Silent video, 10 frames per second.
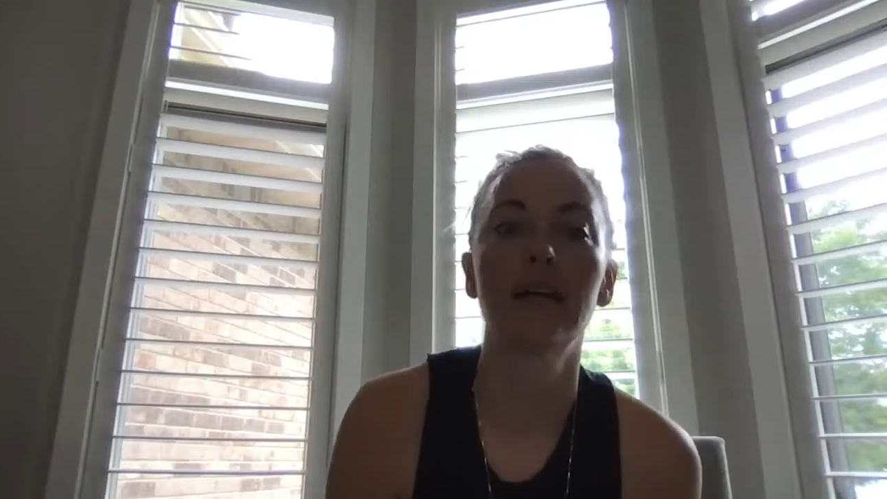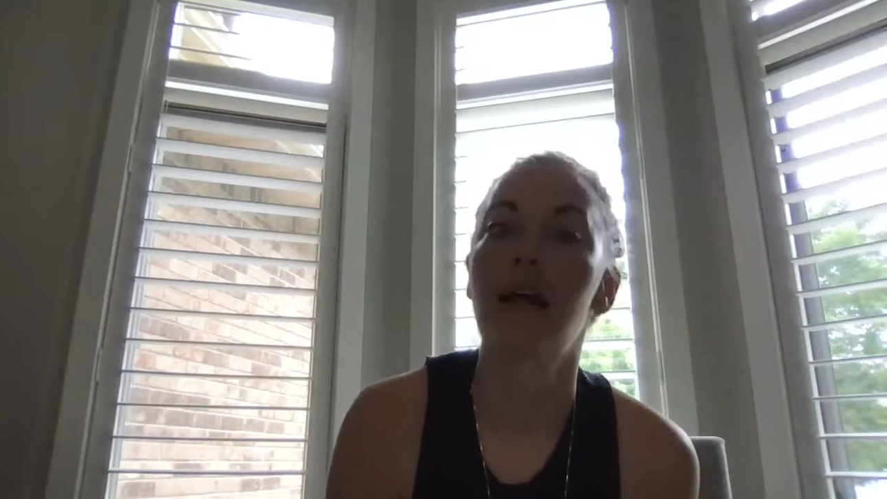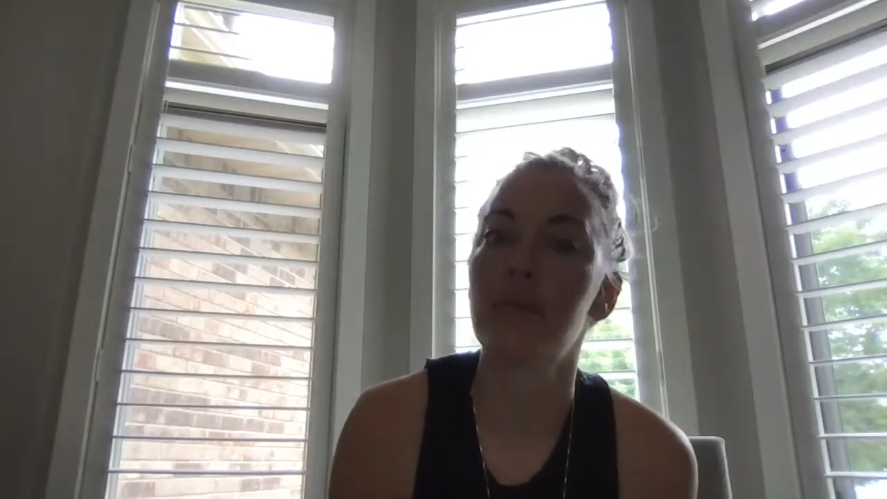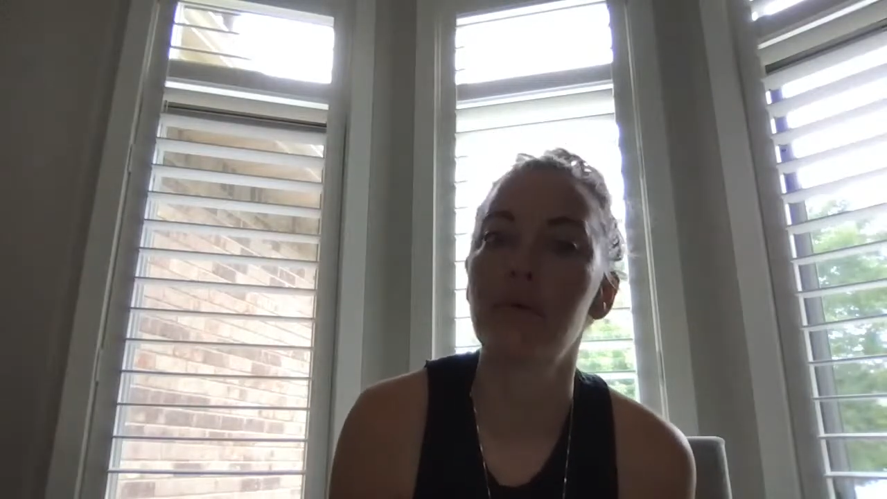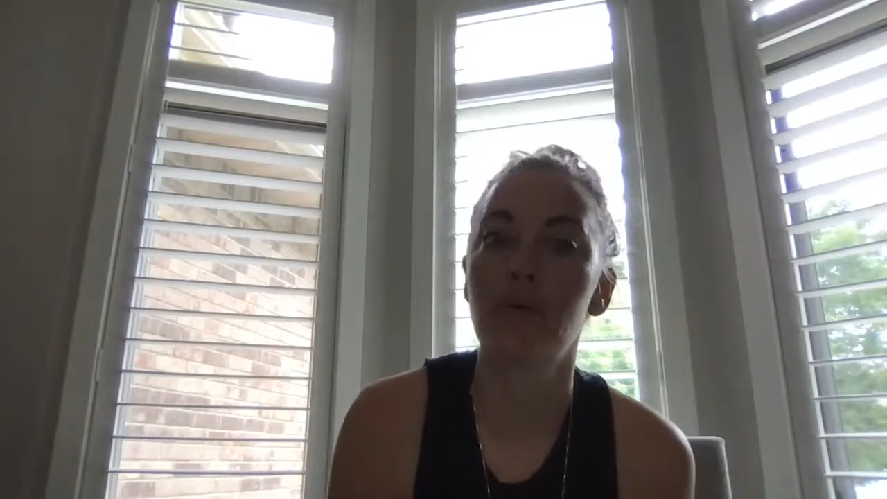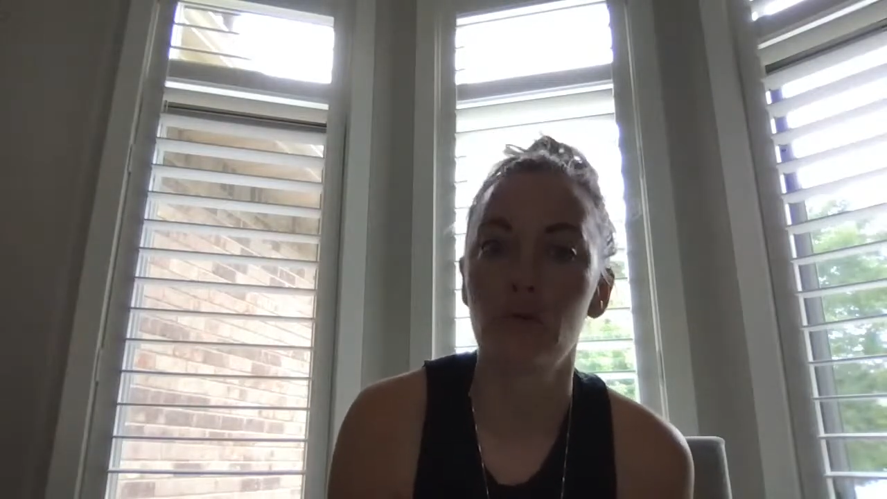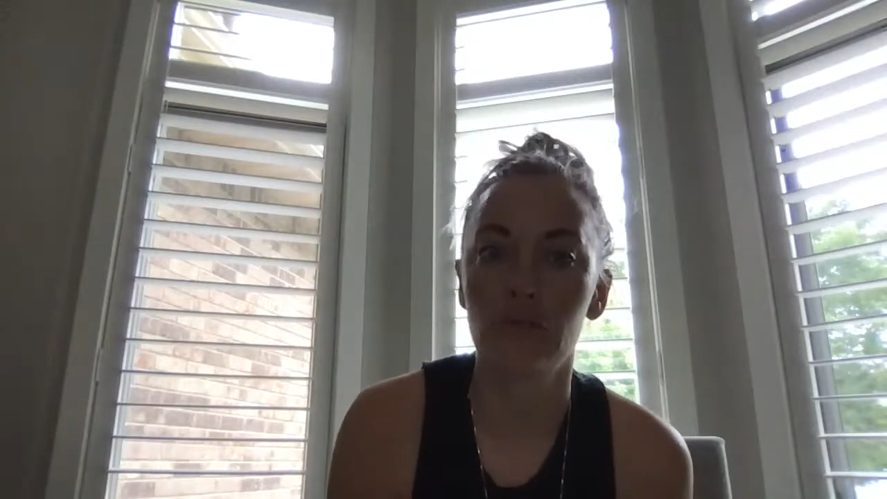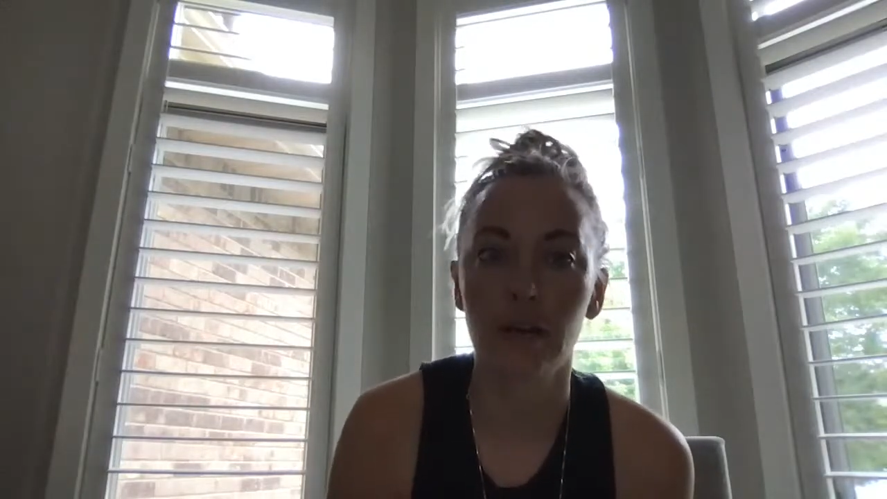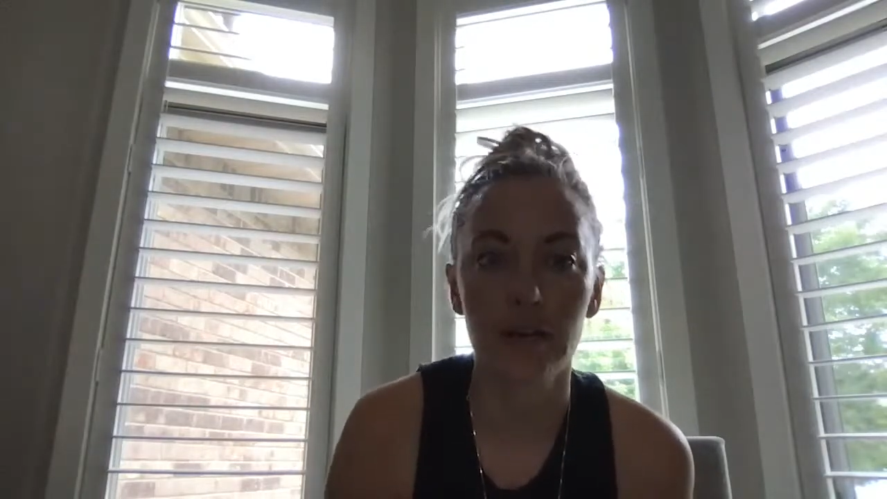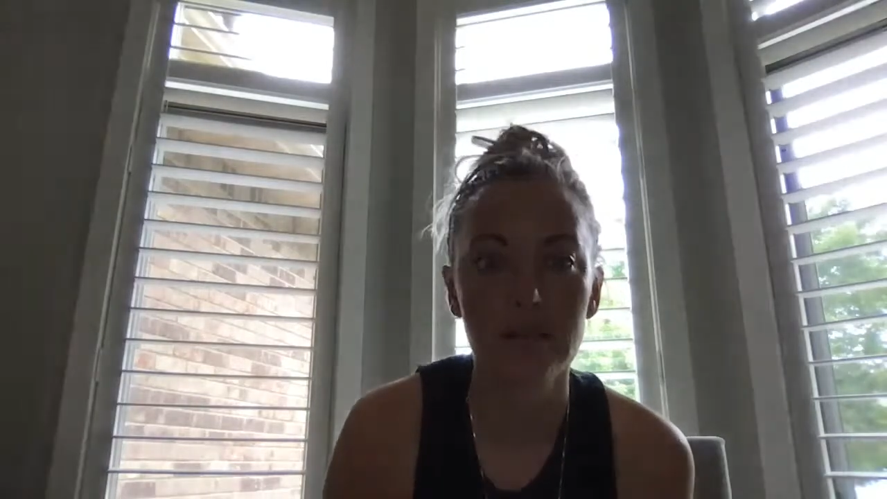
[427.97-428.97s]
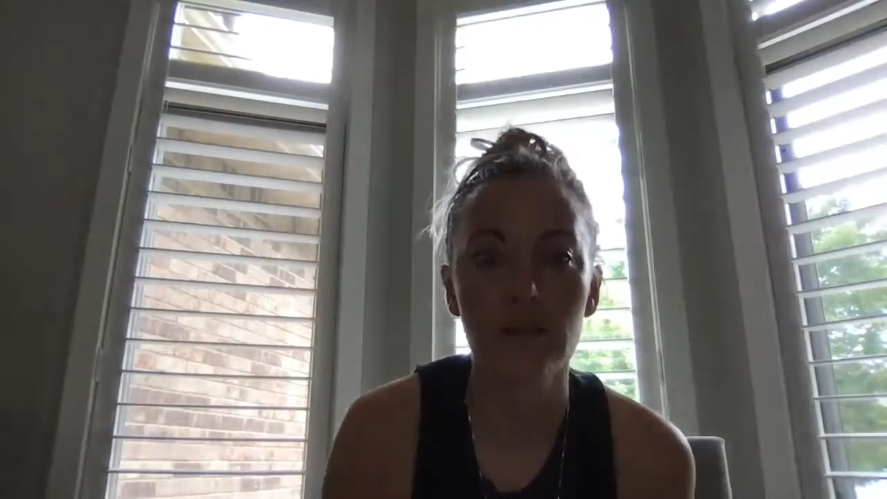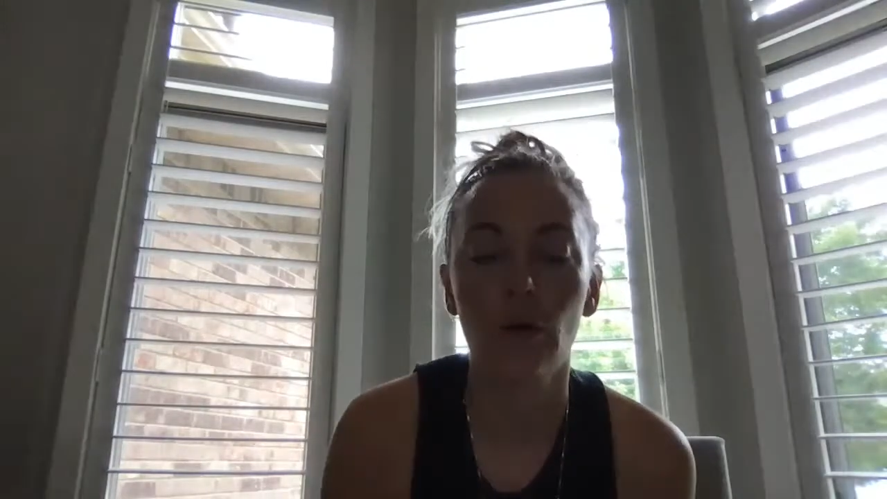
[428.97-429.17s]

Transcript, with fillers: and ibuprofen is the